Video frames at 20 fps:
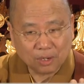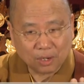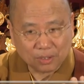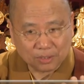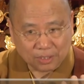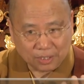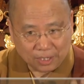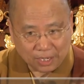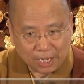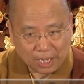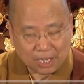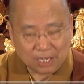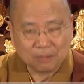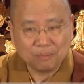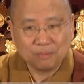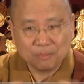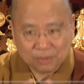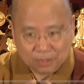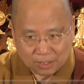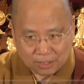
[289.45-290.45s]
call the
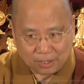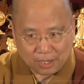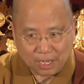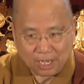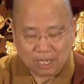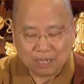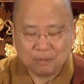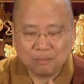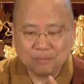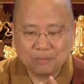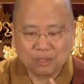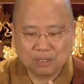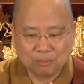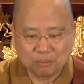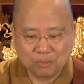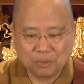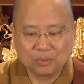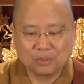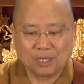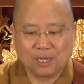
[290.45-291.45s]
name, the
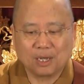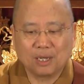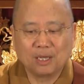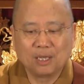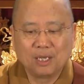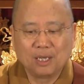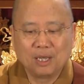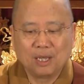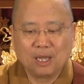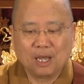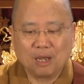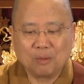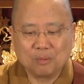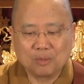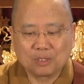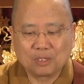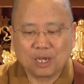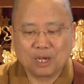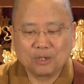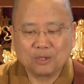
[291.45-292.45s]
Buddha,
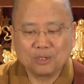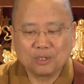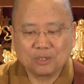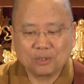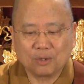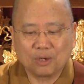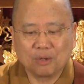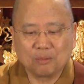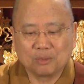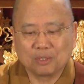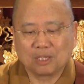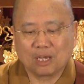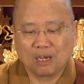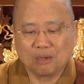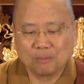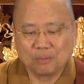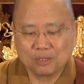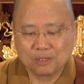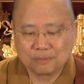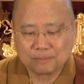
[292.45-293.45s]
Amitayas or
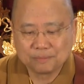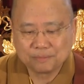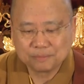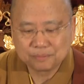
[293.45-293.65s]
Amitabha.